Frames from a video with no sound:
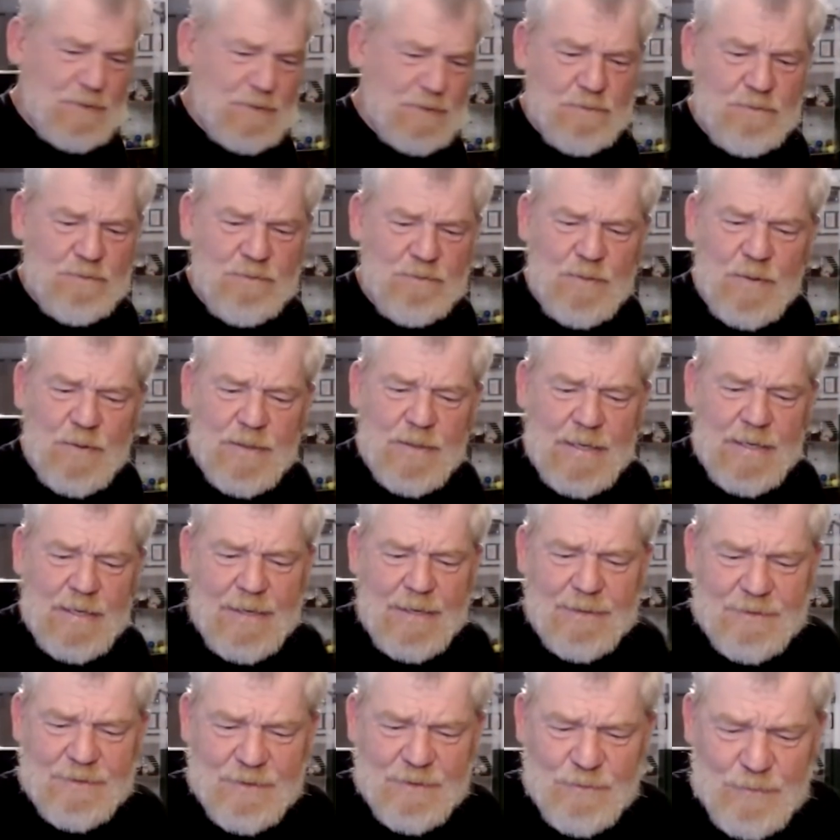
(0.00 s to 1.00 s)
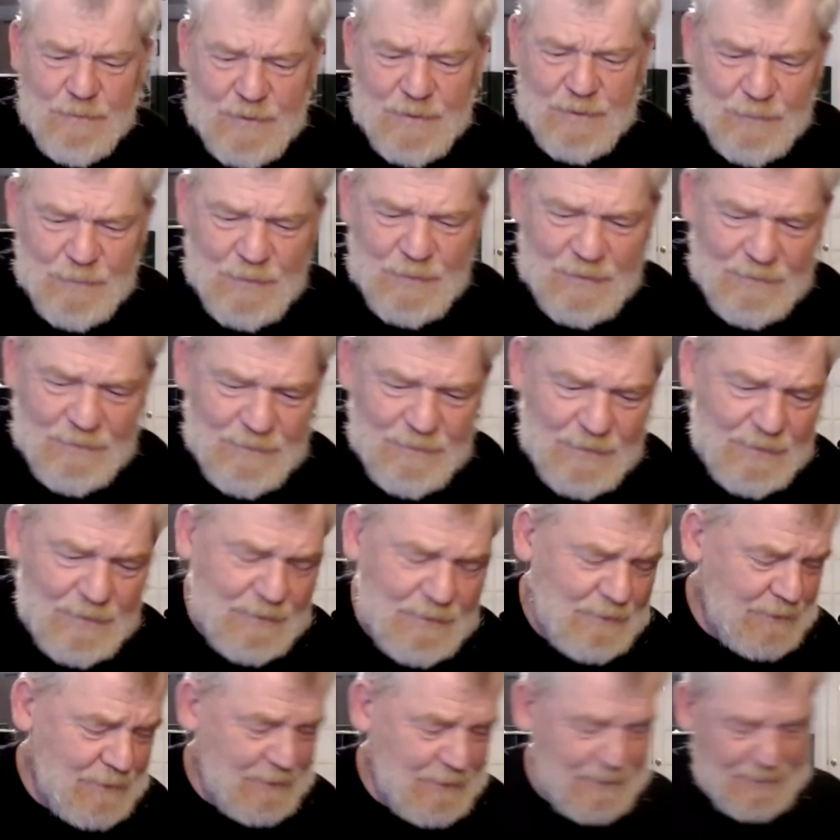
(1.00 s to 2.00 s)
was pointed out to me in one of
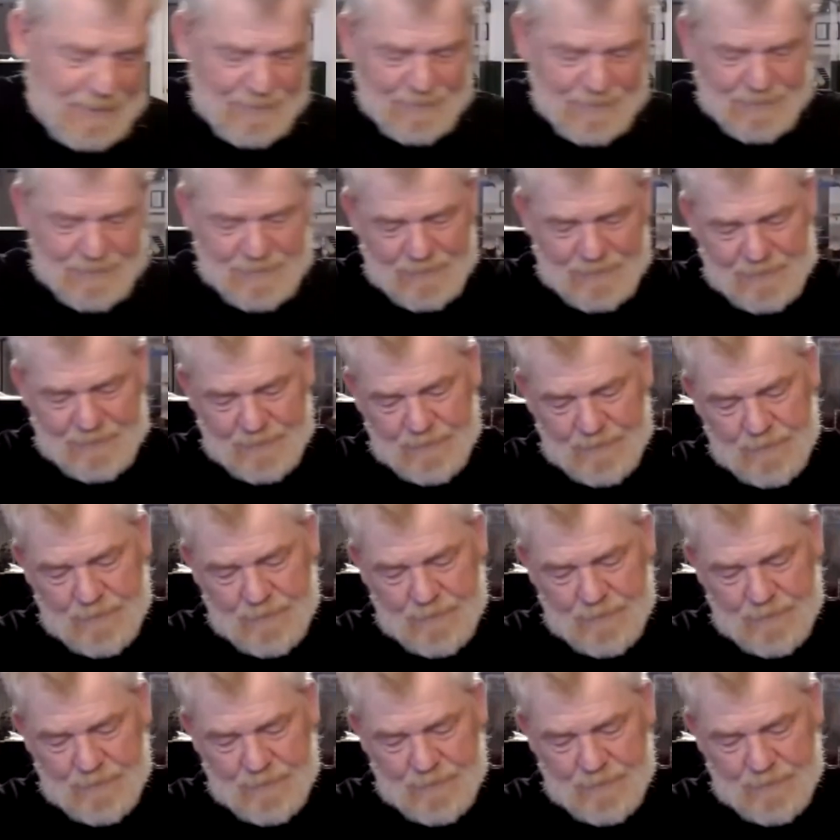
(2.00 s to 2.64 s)
our little deals.